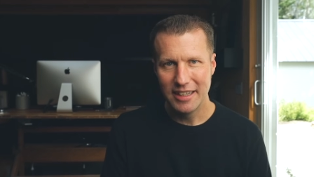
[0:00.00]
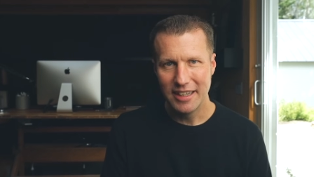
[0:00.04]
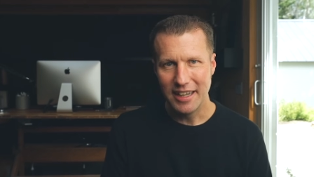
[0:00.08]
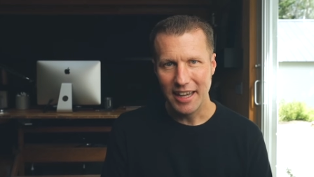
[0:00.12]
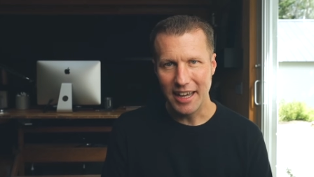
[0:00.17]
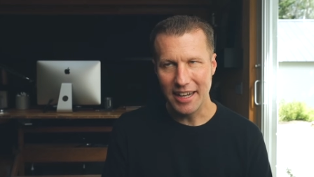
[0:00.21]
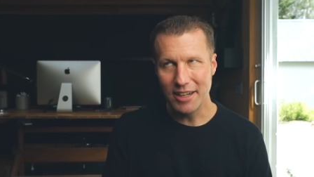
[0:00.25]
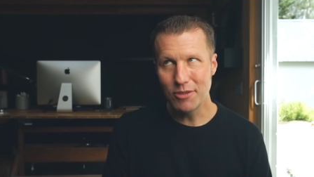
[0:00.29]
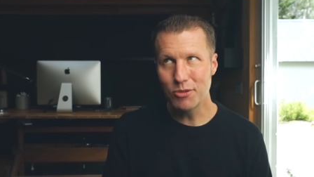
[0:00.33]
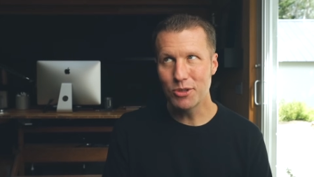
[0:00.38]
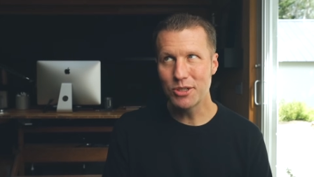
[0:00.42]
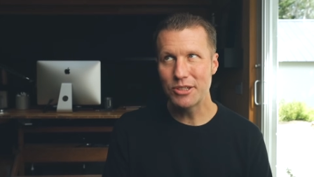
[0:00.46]

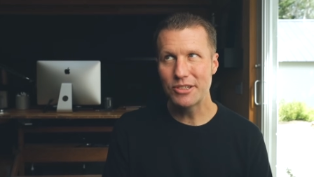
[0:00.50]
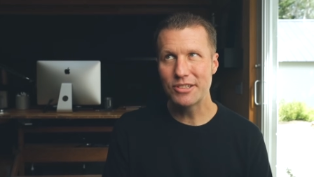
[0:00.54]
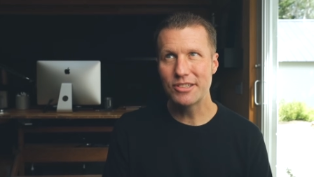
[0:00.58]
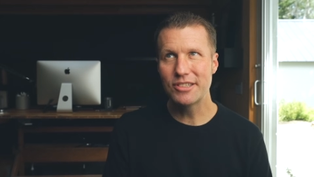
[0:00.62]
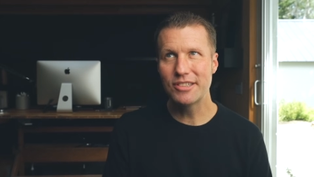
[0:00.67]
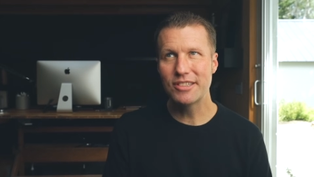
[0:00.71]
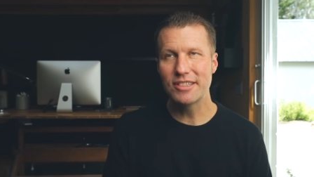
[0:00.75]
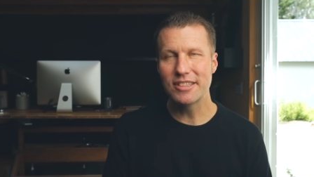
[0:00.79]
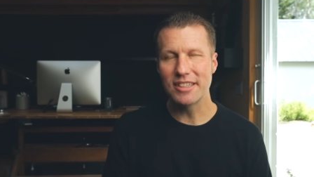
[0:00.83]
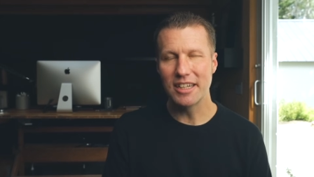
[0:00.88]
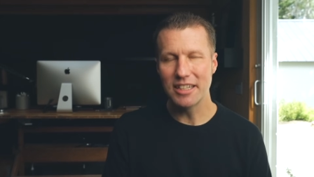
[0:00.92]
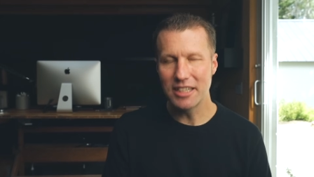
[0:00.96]
And it
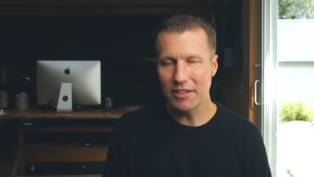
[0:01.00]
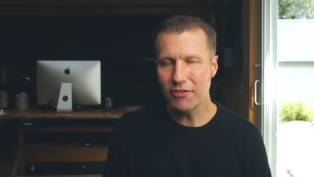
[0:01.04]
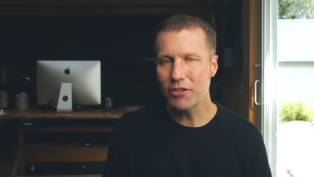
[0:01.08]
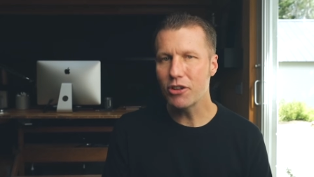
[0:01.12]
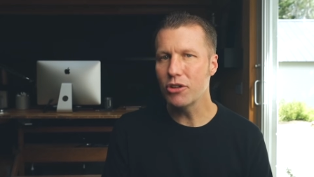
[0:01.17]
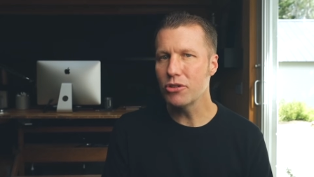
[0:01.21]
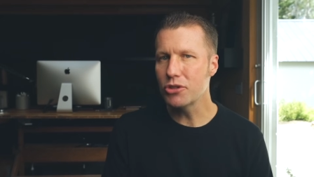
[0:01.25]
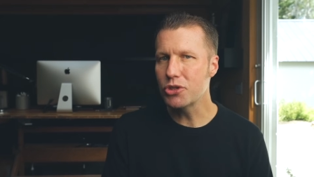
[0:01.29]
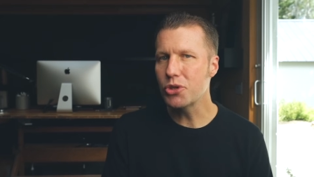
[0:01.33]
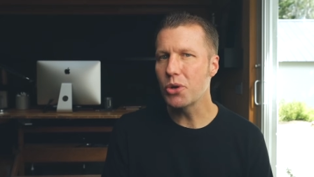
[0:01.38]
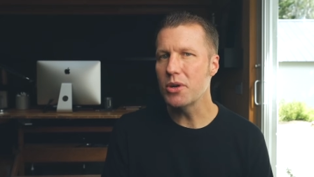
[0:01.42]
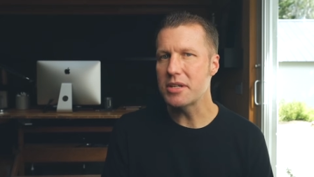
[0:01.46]
was a
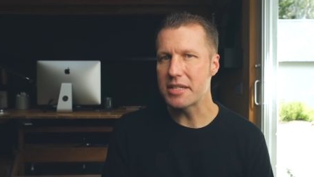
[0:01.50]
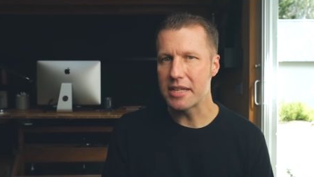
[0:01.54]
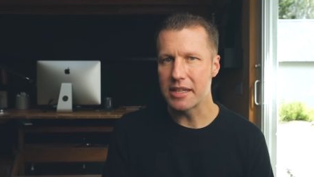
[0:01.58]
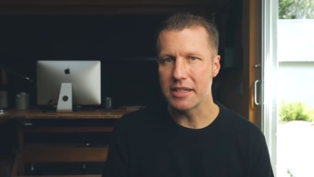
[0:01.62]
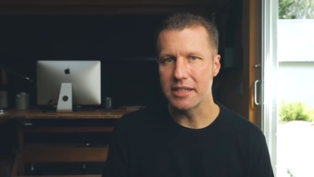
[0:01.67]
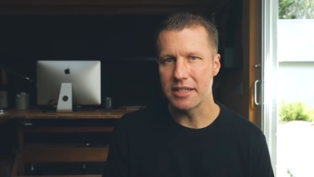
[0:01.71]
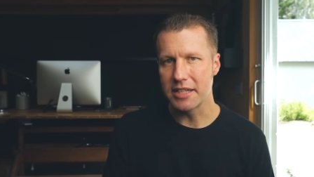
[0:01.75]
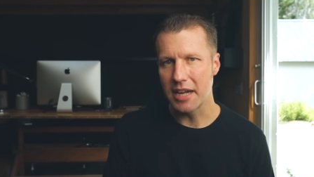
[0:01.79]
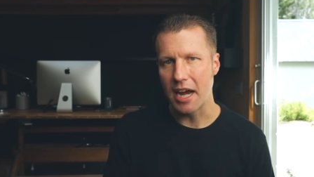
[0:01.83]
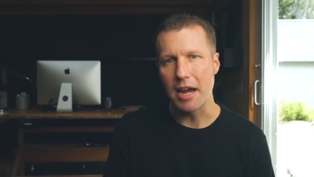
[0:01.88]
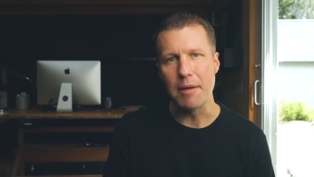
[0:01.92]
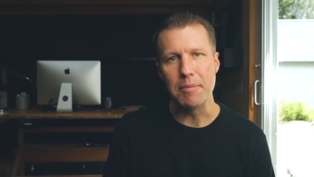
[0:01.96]
difficult choice at the
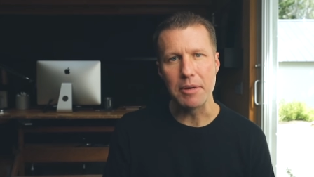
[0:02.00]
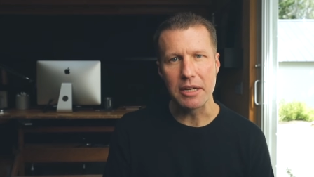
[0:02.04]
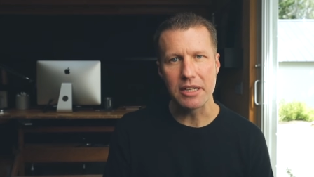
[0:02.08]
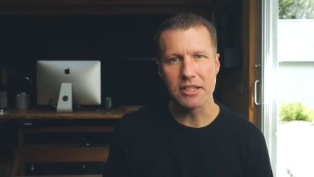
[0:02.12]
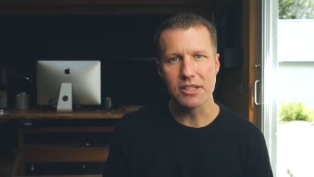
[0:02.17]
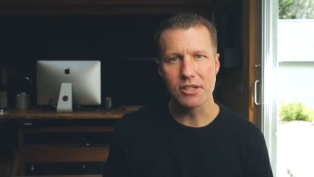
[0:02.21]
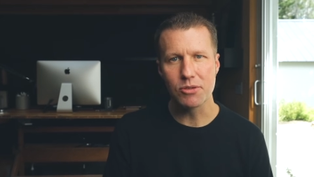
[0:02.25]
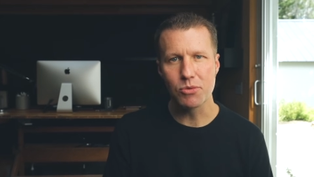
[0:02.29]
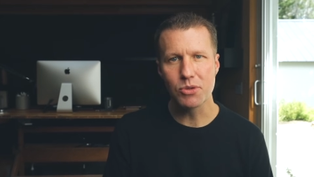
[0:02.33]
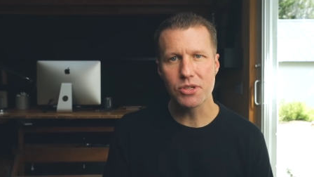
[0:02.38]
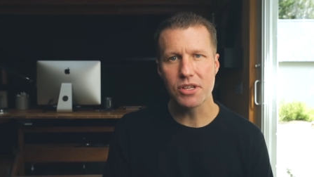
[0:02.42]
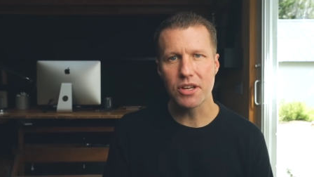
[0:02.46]
time
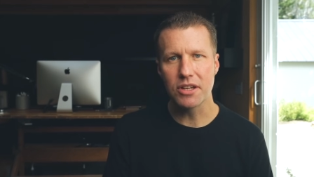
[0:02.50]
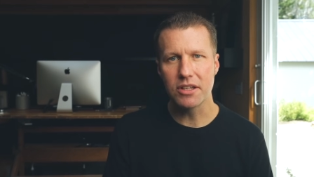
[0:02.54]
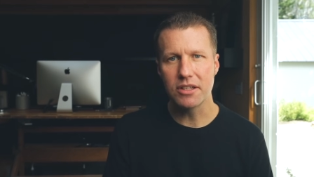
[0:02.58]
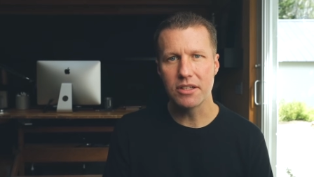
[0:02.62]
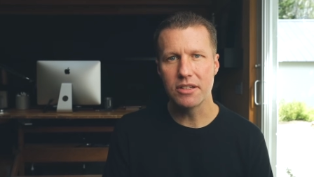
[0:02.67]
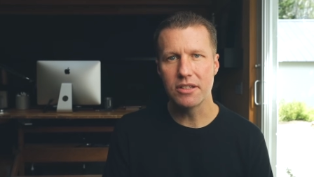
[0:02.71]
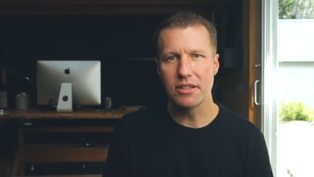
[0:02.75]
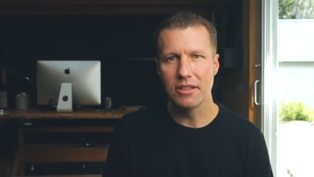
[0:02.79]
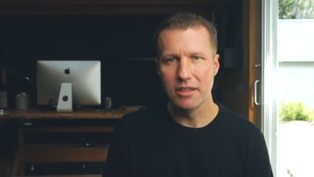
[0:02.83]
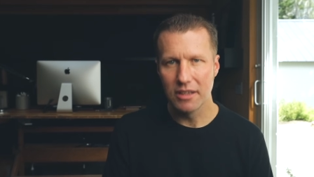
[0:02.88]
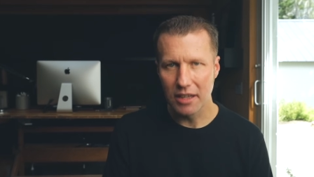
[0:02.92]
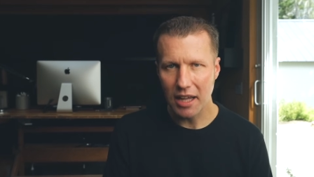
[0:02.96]
because it was a
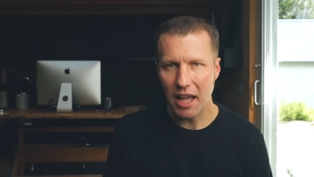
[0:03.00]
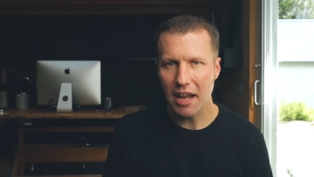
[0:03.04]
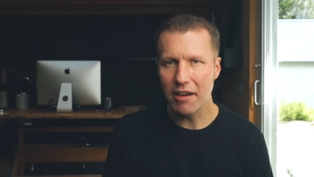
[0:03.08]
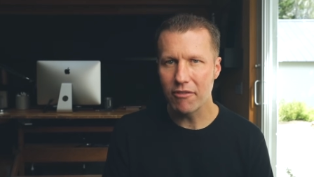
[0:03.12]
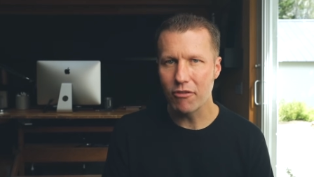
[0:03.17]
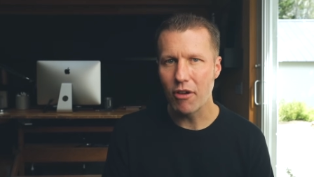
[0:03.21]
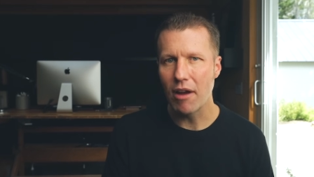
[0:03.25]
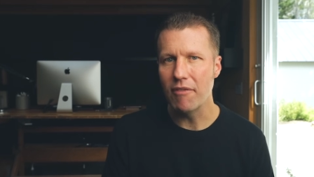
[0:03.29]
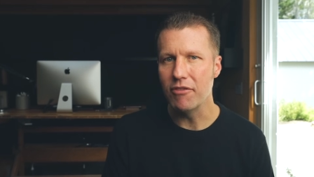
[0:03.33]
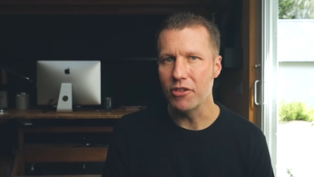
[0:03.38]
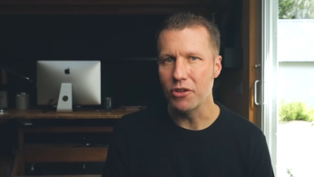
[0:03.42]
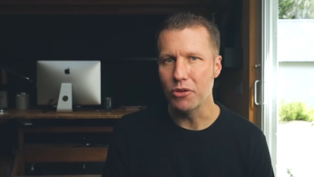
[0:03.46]
lot of
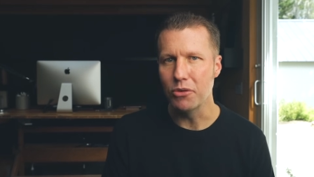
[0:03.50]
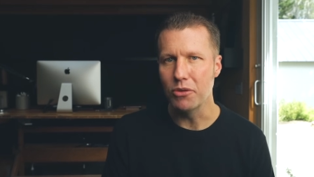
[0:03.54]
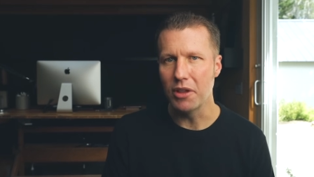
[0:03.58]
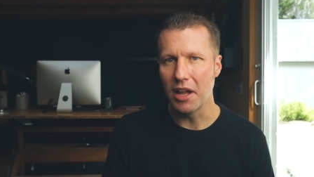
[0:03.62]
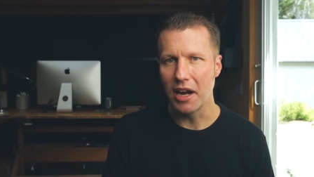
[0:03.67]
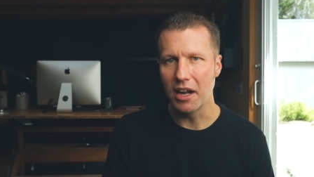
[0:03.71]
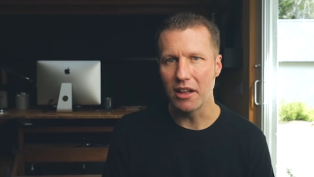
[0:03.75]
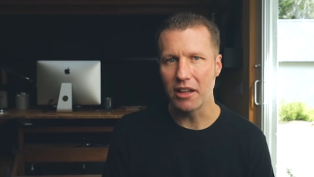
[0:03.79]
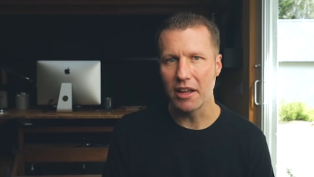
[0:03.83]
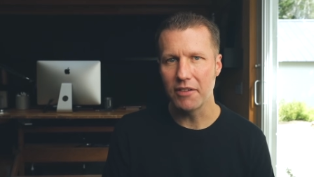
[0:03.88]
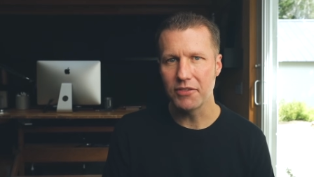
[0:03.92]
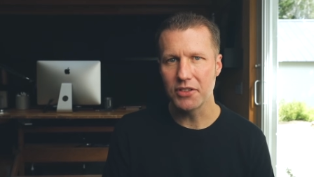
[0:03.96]
revenue that
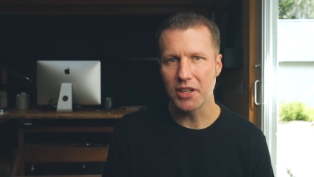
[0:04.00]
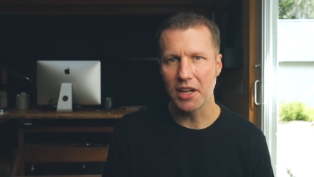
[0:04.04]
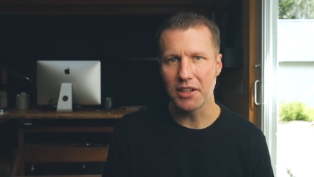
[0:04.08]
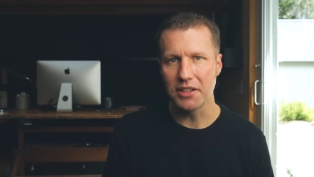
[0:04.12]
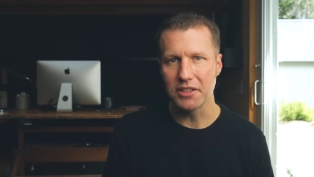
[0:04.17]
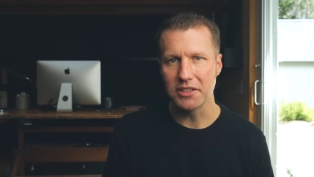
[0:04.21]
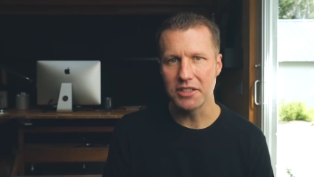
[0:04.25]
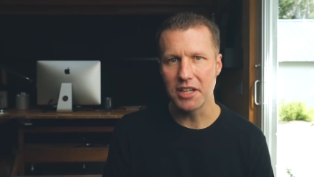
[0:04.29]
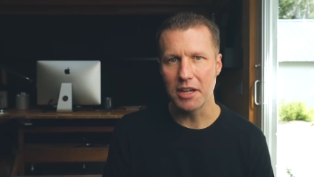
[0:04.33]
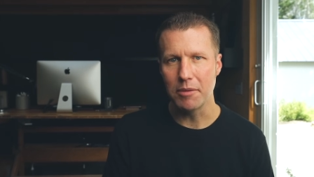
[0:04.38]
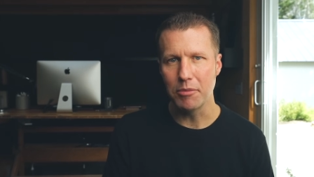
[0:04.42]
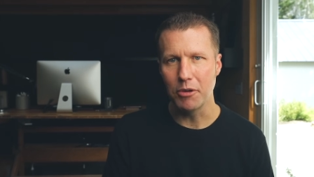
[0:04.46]
I left on
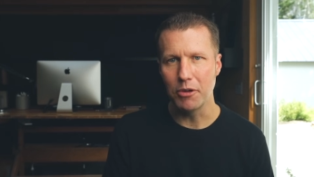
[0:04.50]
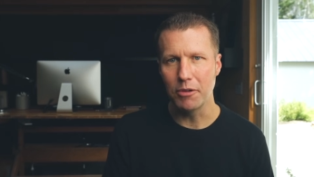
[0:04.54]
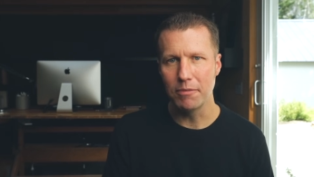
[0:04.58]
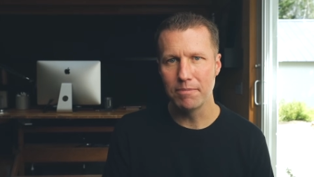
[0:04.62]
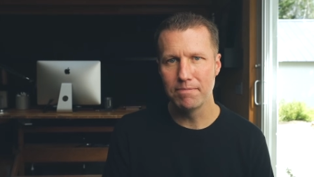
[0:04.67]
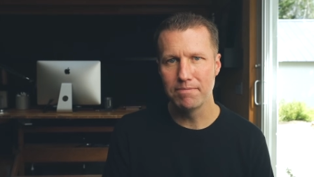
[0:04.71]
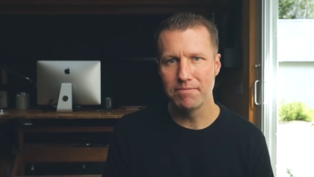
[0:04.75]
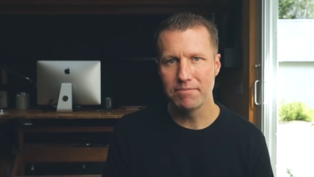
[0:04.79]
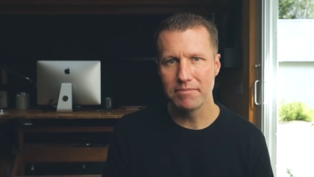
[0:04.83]
the table.